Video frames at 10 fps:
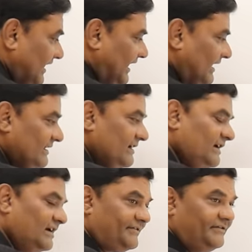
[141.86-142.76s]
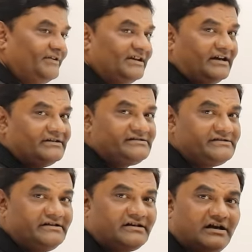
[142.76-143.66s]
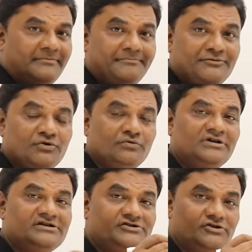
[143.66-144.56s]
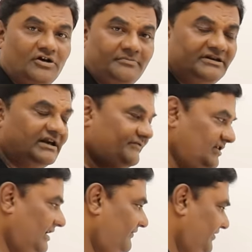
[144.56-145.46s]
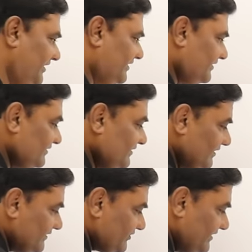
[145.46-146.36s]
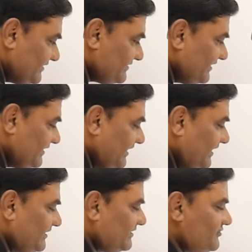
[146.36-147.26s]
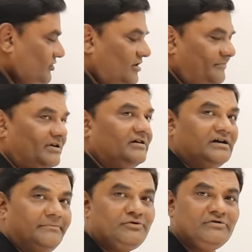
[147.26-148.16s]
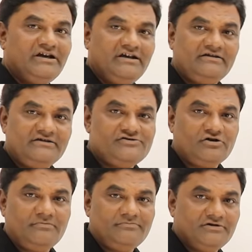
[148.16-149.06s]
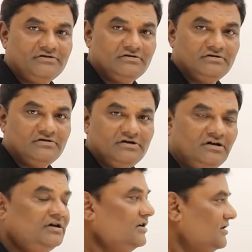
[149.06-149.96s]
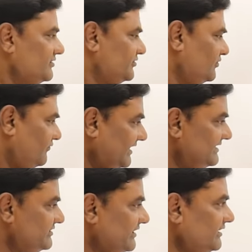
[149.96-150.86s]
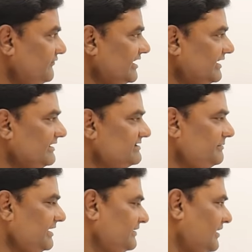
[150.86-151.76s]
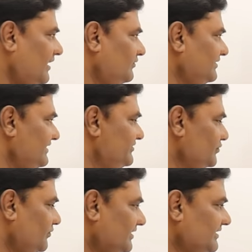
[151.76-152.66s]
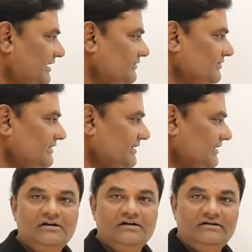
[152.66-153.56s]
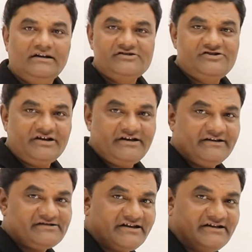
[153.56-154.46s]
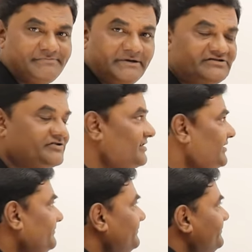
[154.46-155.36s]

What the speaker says: And here we will consider up to the job that we have taken. So let us say kth job, up to kth job. So while solving, I'll explain how these two are calculated. Let us generate a state space tree.